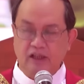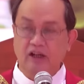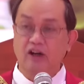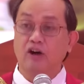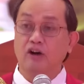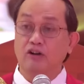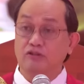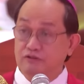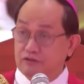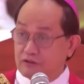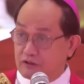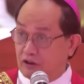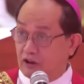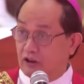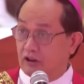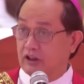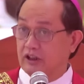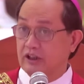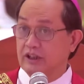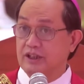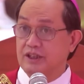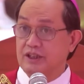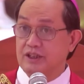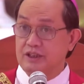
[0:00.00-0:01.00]
Of
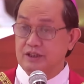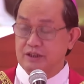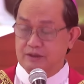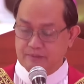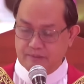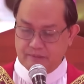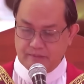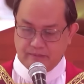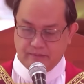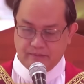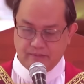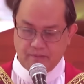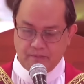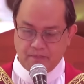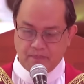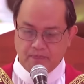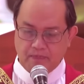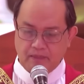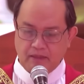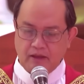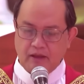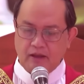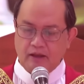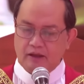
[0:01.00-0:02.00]
course,
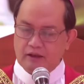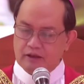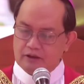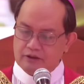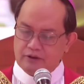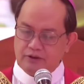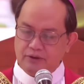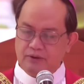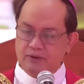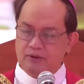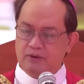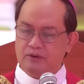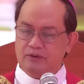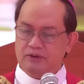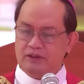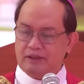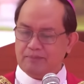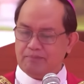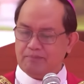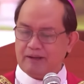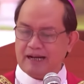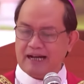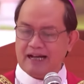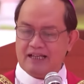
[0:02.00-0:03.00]
through the
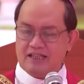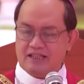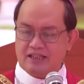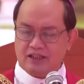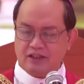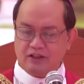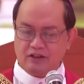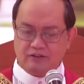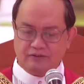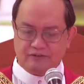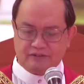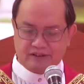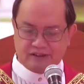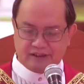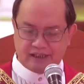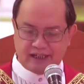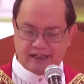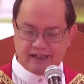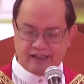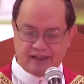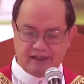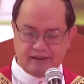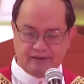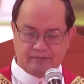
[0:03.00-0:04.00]
passing of
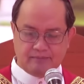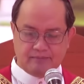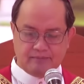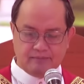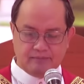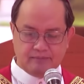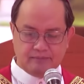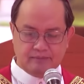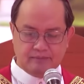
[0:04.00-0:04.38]
time,